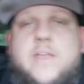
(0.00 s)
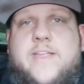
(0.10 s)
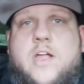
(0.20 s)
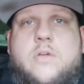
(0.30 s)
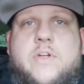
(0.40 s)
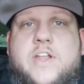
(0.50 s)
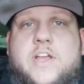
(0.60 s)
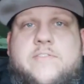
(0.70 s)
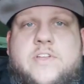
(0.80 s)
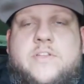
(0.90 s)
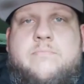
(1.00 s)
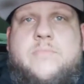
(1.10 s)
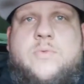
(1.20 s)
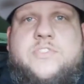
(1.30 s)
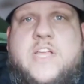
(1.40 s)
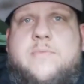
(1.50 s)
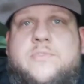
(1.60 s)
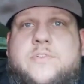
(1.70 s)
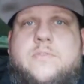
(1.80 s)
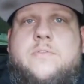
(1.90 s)
He got rid of it, but was
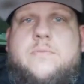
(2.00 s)
able to